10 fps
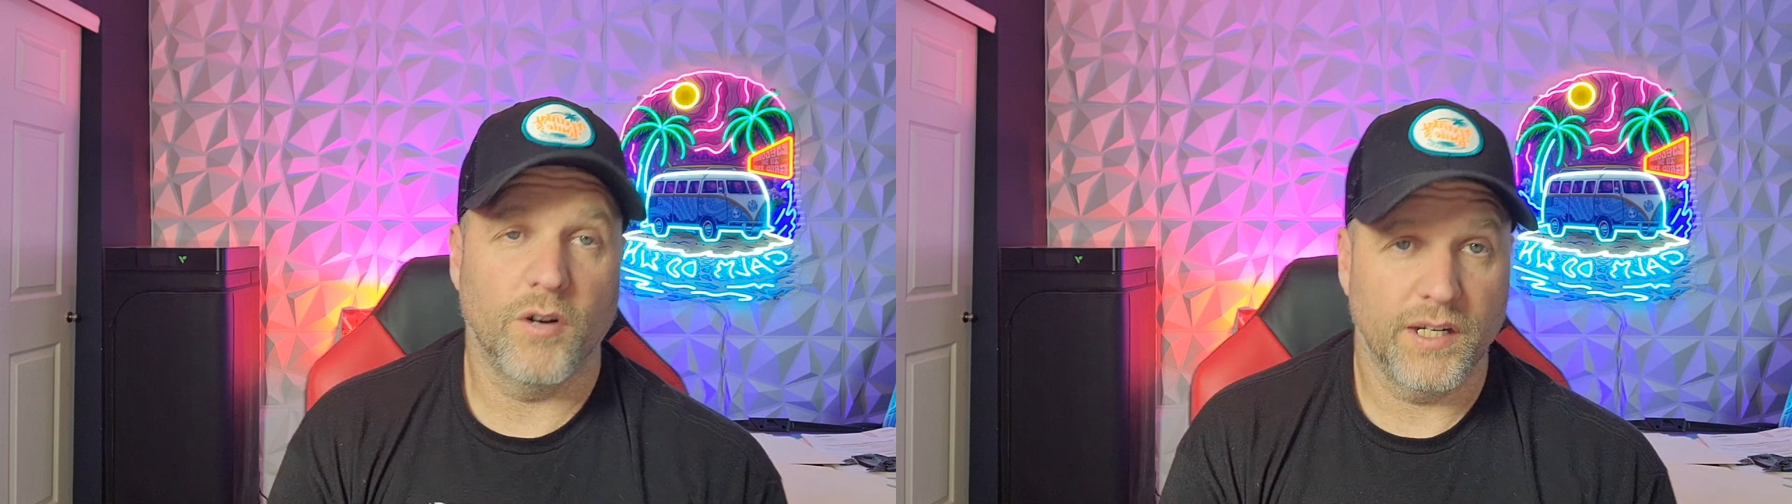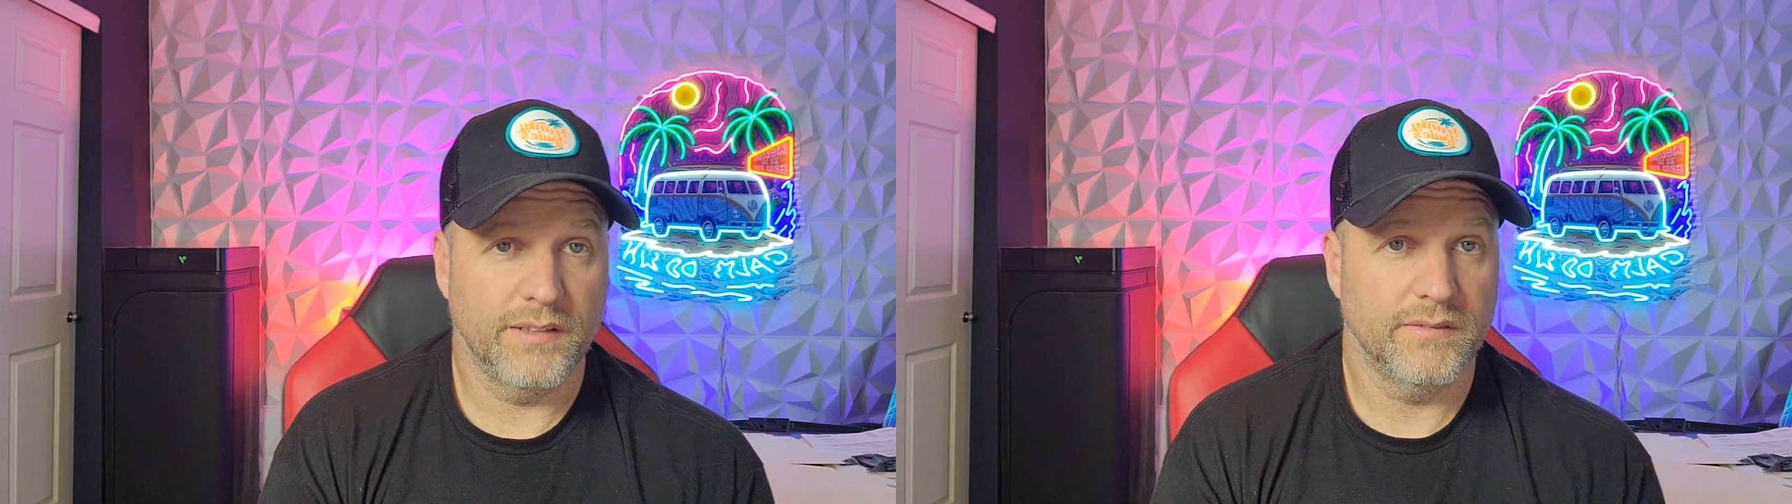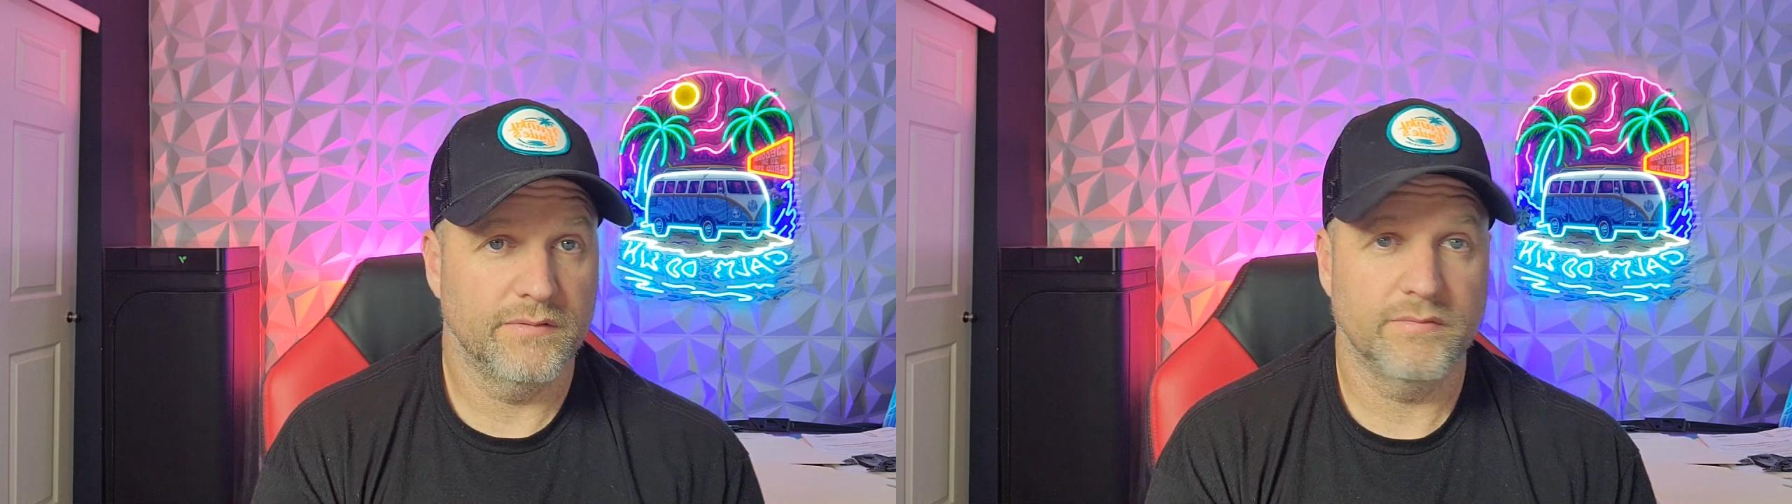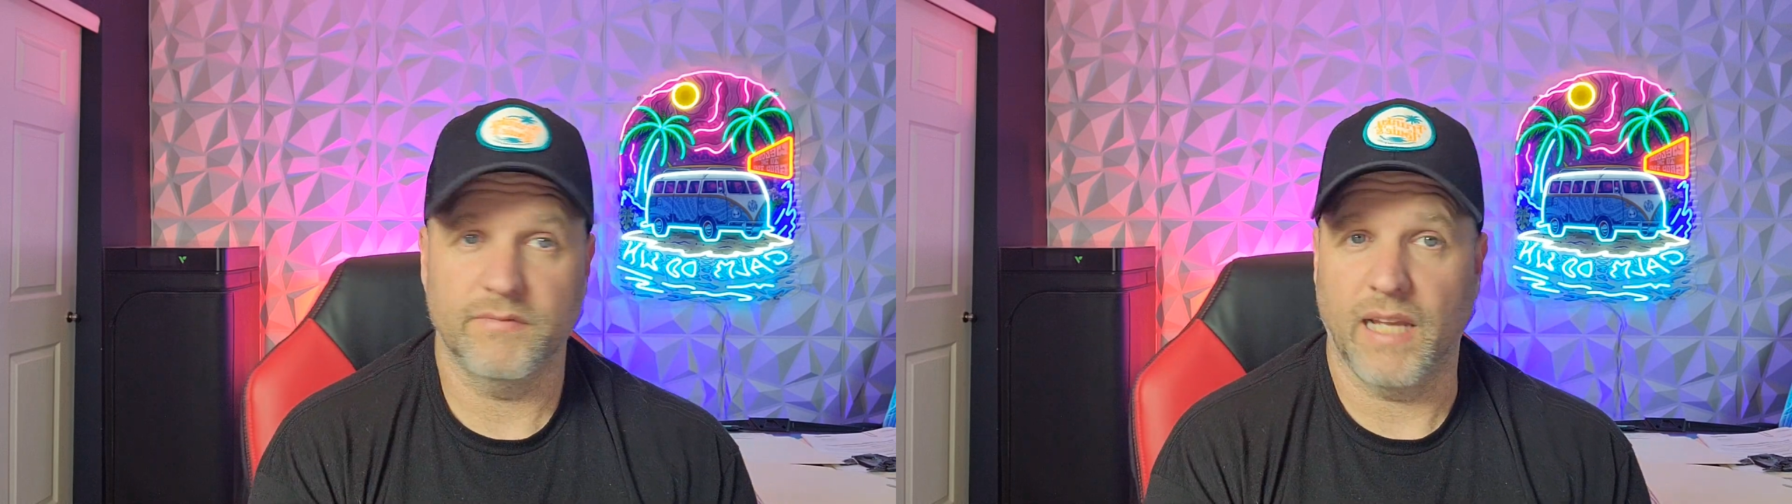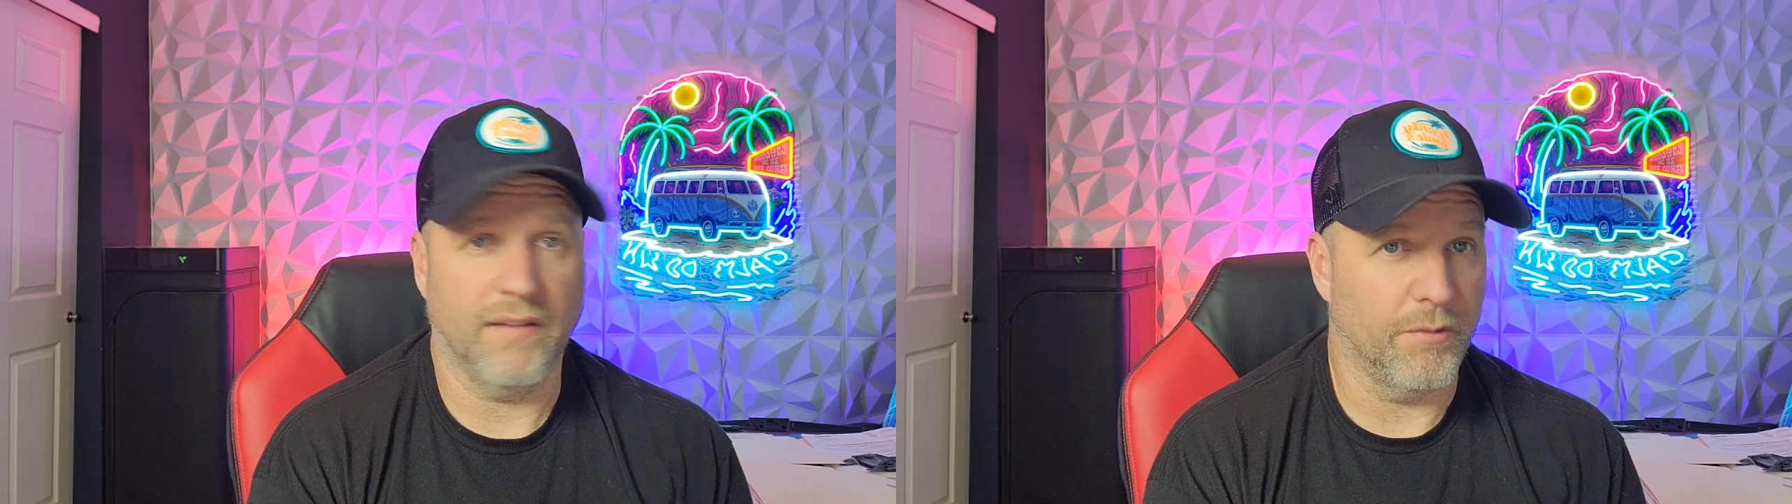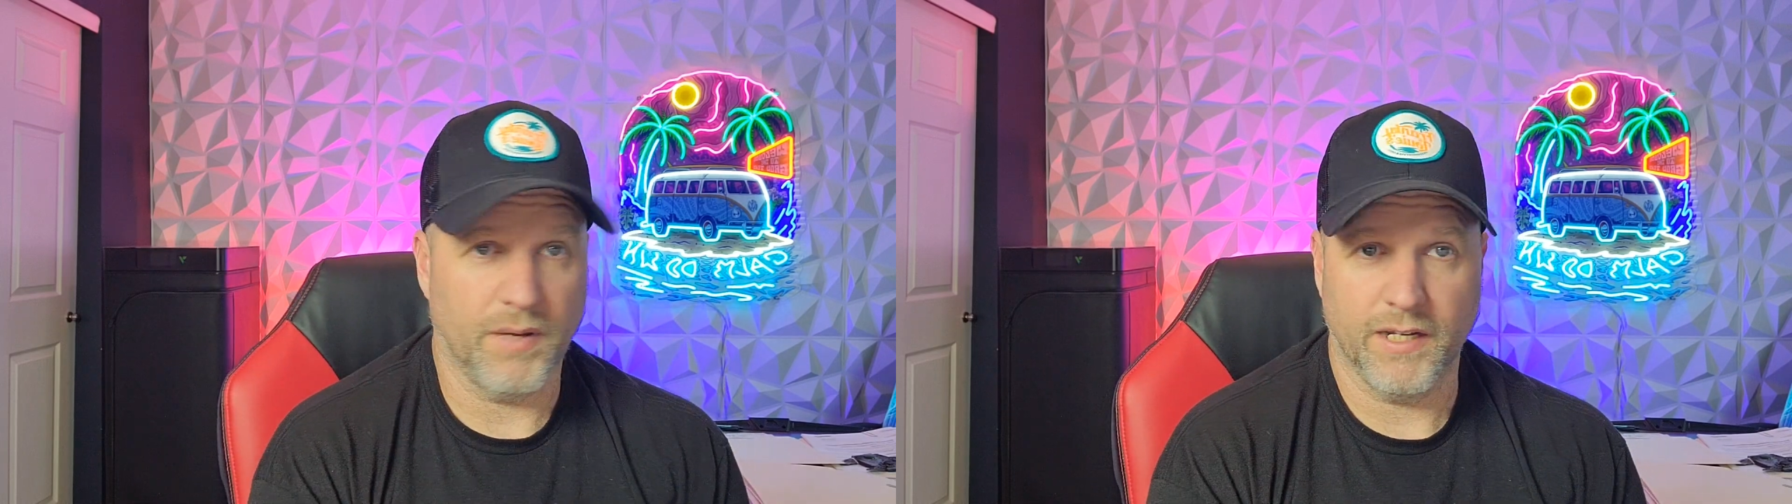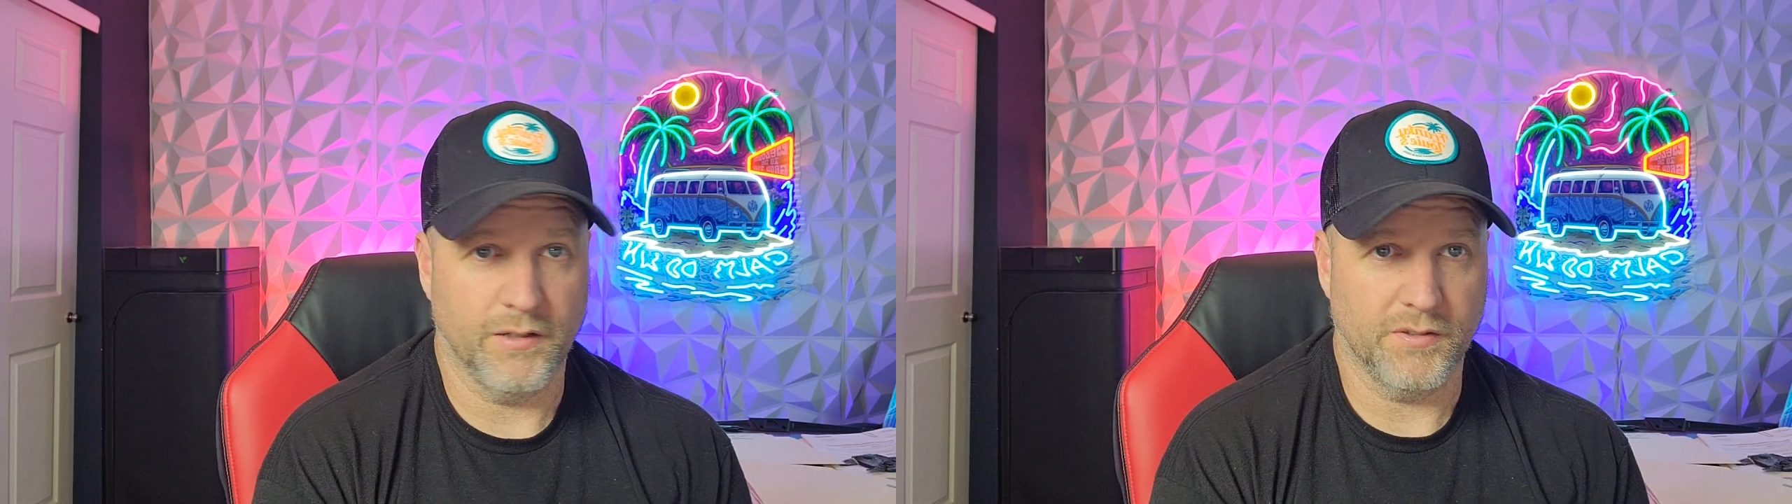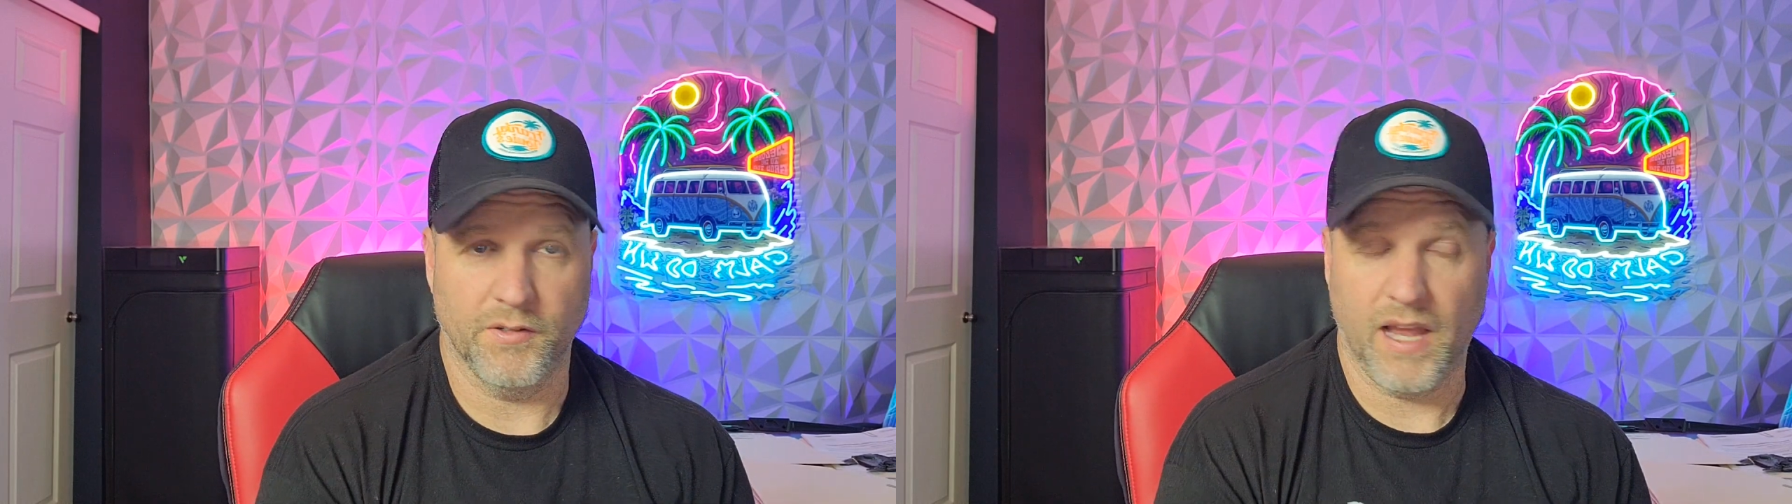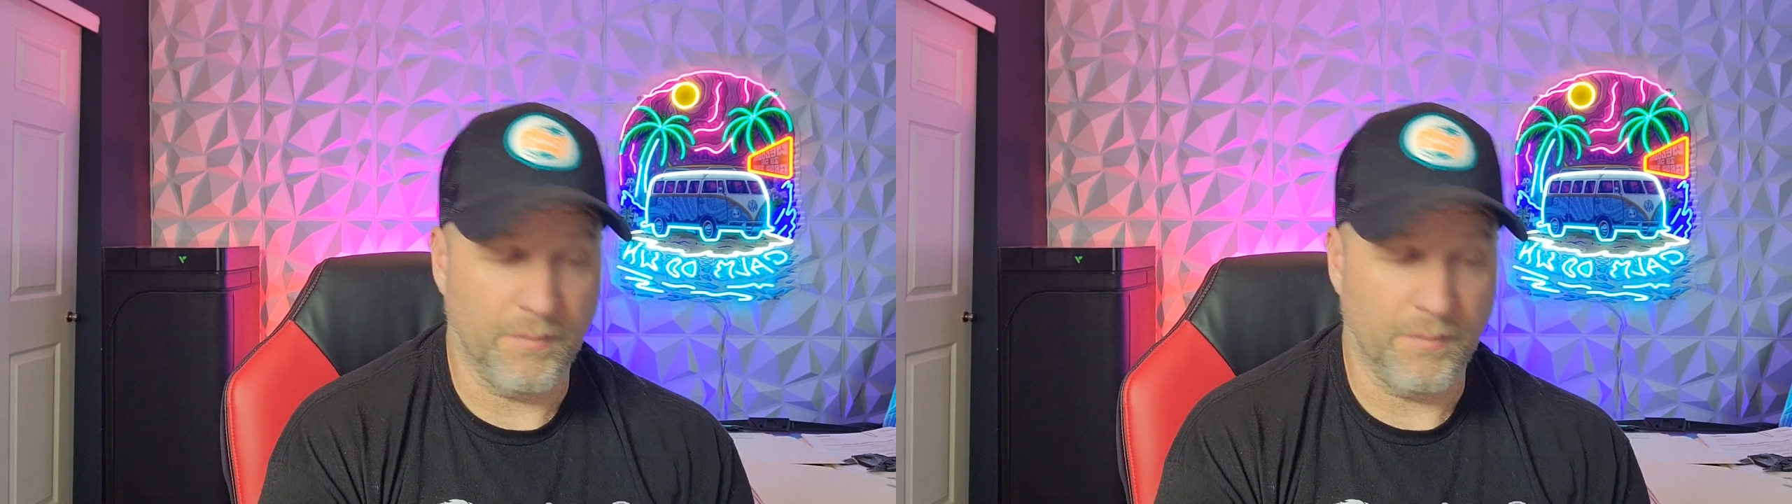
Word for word: worry, everybody goes.